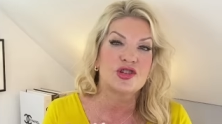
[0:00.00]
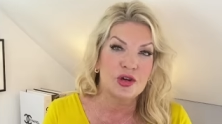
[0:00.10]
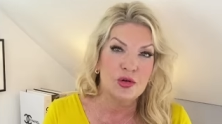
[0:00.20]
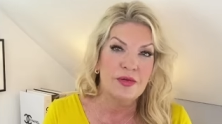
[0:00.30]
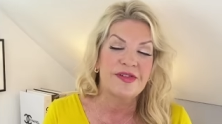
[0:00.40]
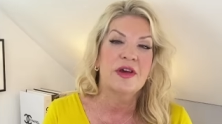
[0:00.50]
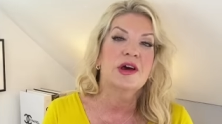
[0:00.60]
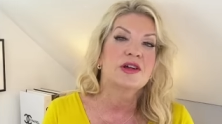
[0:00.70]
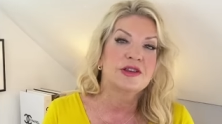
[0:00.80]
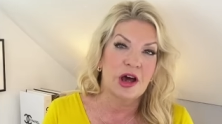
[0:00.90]
do's,
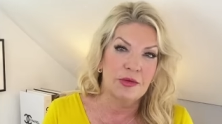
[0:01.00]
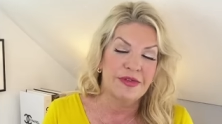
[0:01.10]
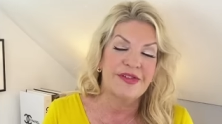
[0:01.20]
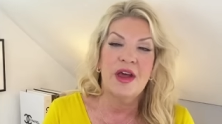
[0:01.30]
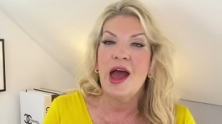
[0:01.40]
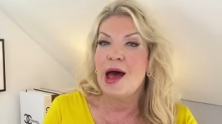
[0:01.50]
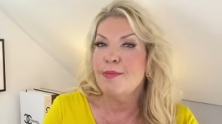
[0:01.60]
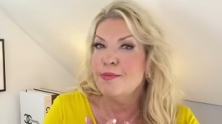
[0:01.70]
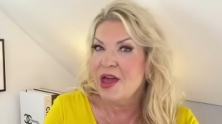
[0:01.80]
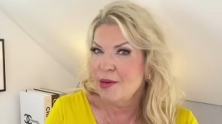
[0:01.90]
don'ts,
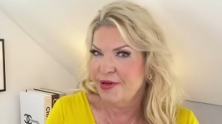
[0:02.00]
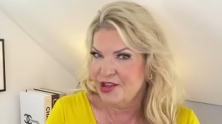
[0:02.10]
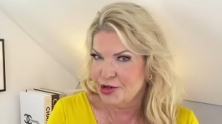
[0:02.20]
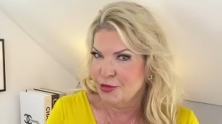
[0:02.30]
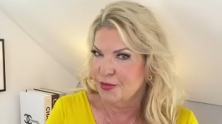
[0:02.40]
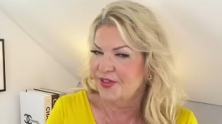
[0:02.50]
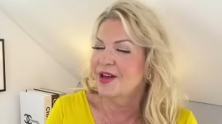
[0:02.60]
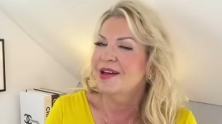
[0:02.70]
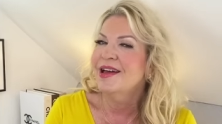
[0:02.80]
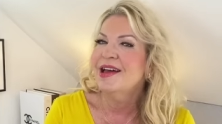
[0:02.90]
and maybe do's,
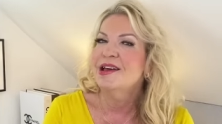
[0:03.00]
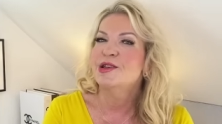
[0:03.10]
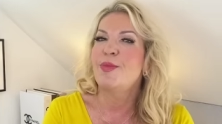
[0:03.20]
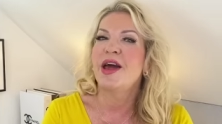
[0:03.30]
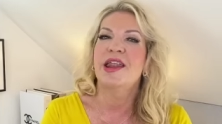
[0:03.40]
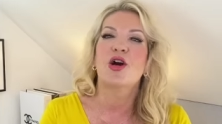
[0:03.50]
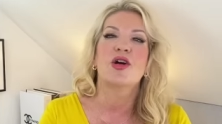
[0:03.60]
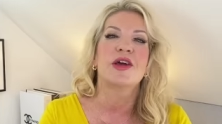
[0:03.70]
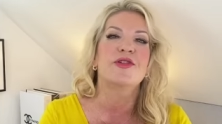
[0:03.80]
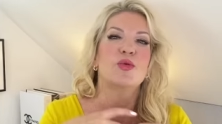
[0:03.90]
depending on if